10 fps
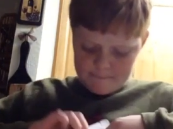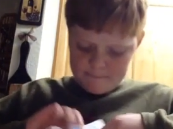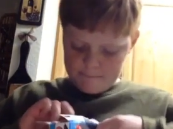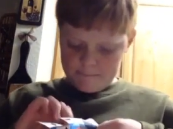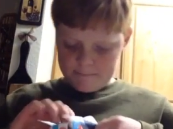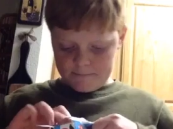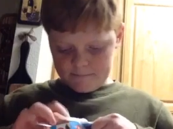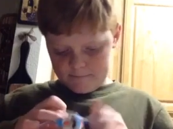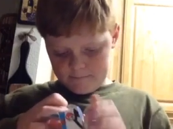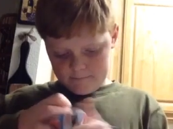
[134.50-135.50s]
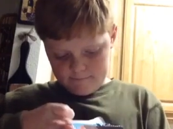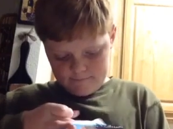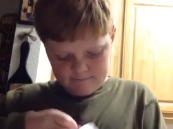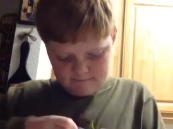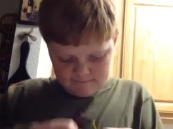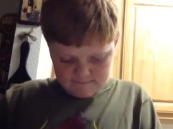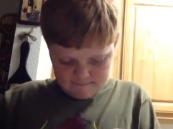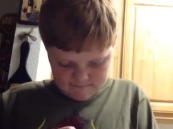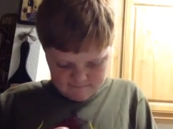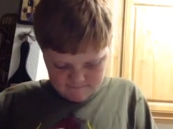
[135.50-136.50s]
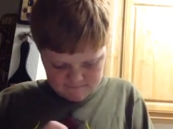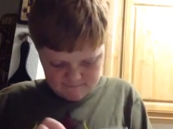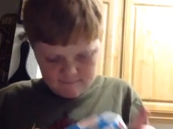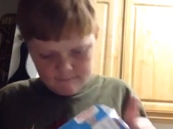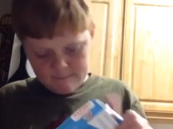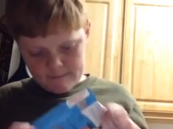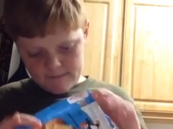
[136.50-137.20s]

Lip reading: (silence)